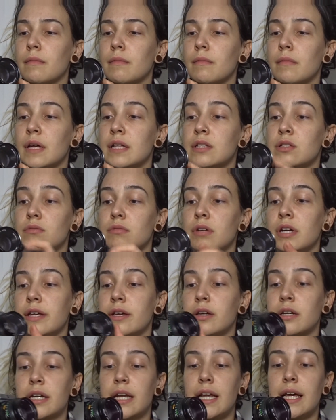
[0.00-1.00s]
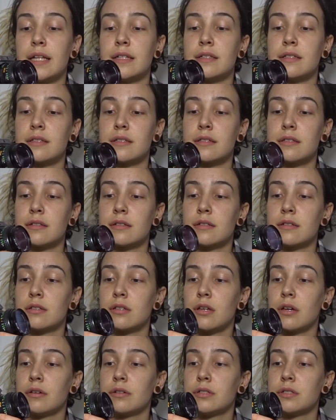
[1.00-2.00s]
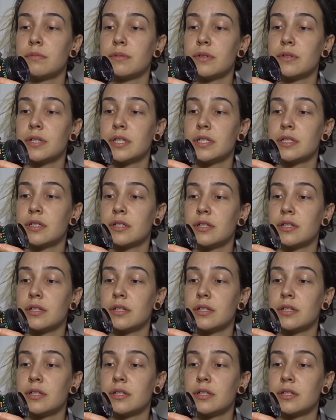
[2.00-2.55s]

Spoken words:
it's a really good lens, so to be honest,